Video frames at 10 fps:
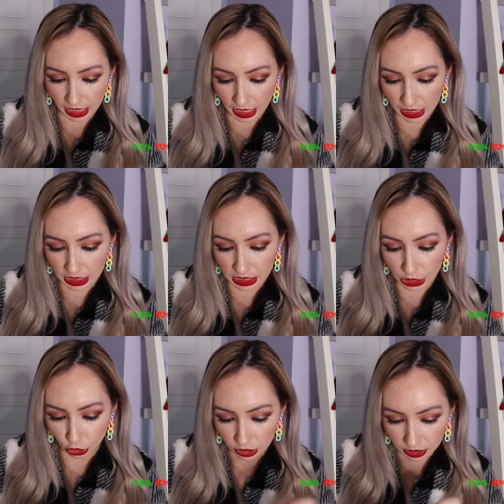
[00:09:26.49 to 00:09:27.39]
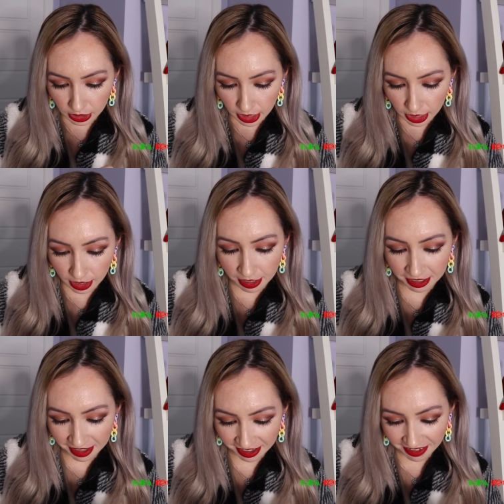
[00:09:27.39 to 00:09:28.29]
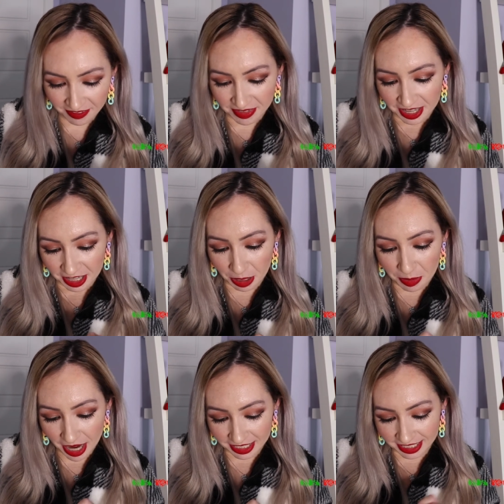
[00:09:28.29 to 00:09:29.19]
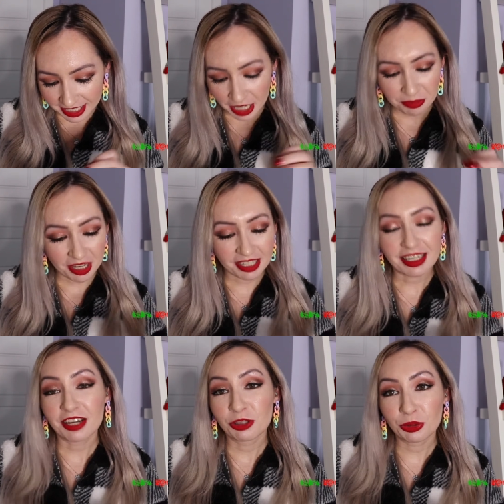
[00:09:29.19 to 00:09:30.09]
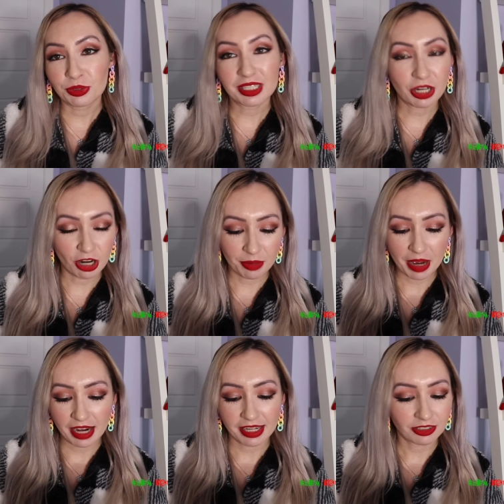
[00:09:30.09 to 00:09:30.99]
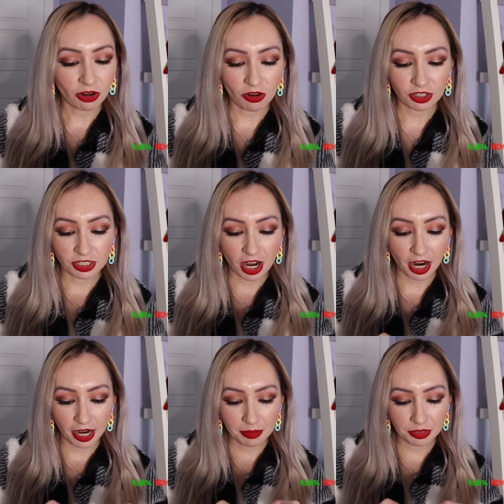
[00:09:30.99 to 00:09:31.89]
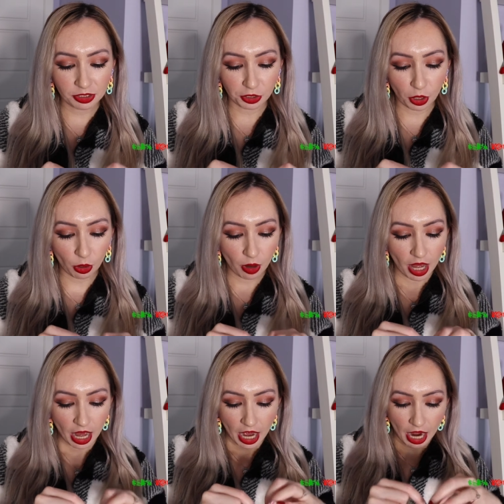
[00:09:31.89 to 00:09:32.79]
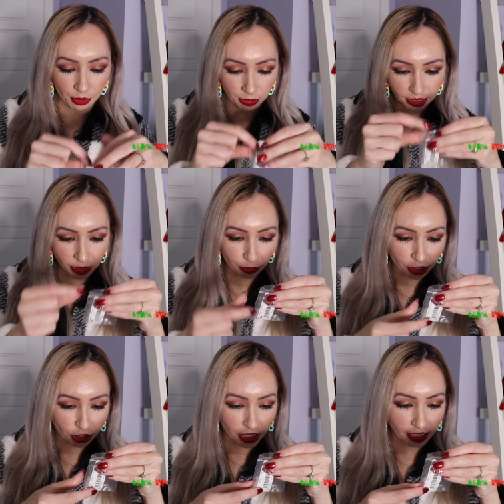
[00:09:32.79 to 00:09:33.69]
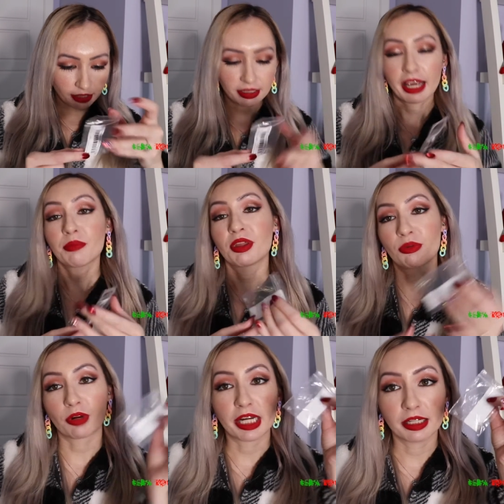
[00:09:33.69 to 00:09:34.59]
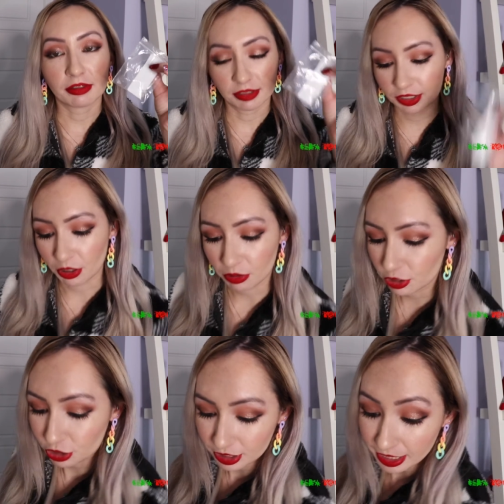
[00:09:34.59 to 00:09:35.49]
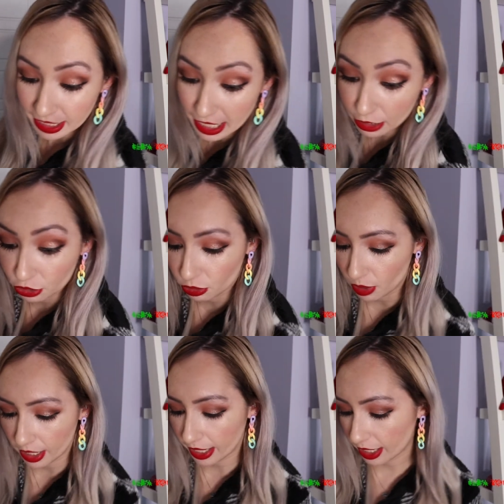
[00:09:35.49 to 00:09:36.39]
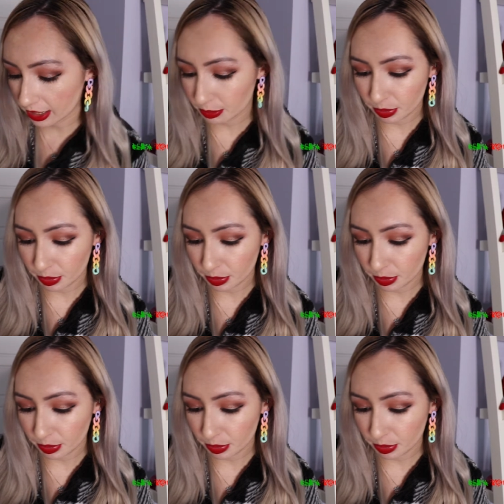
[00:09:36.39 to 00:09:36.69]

Like, it is seriously the best thing because I lose earring backings all the time. So I really appreciate that they gave me three, so it's just like an extra one, I guess.